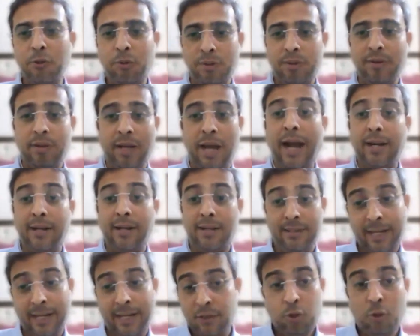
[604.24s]
judge had
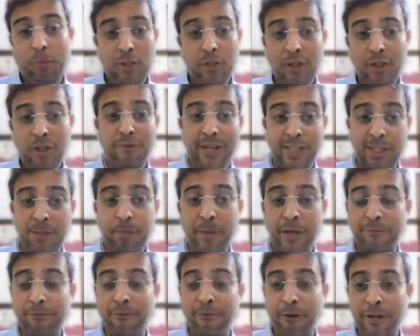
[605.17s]
that so much
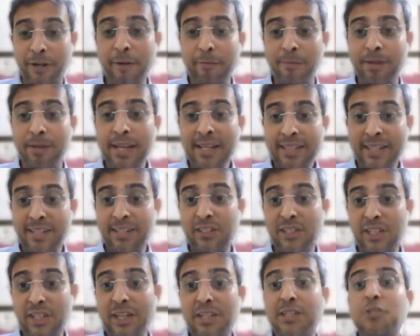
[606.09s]
of respect for
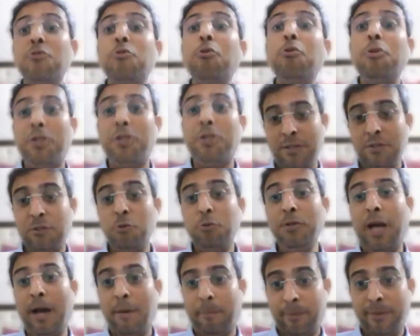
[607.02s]
him that the judge
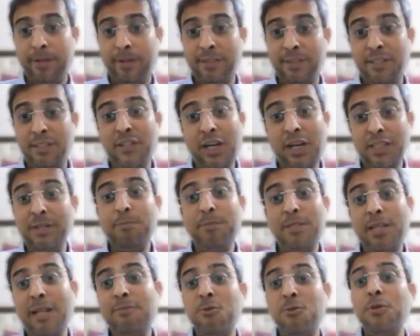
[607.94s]
stood up.
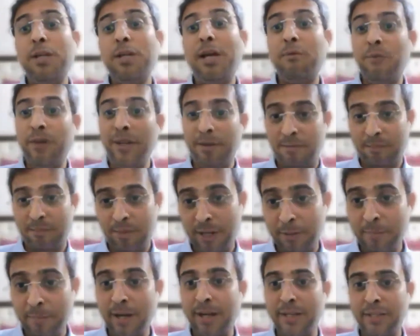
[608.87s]
The judge himself stood up
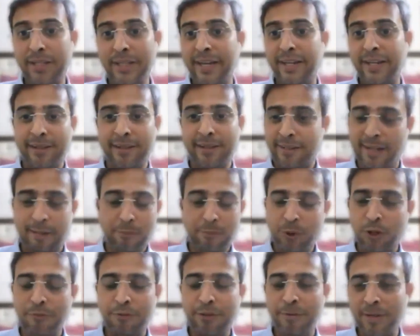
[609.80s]
when Mahatma Gandhi
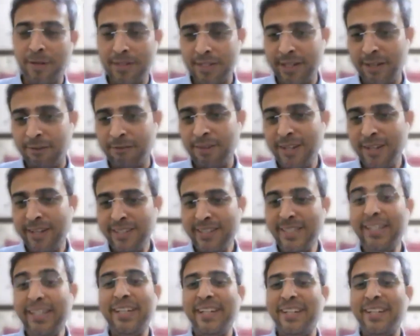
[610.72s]
entered. I'm sure we must
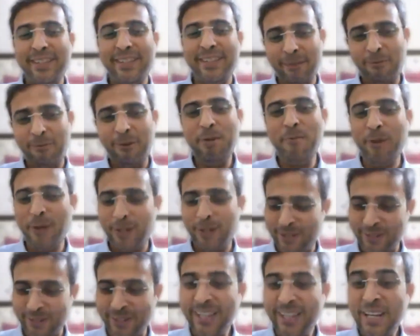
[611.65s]
have seen it in the
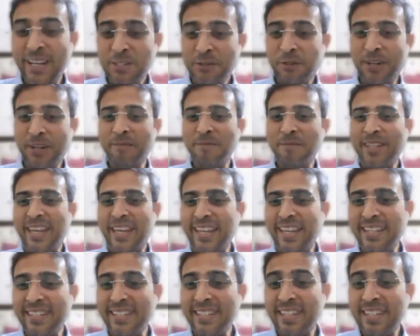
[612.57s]
film also. So what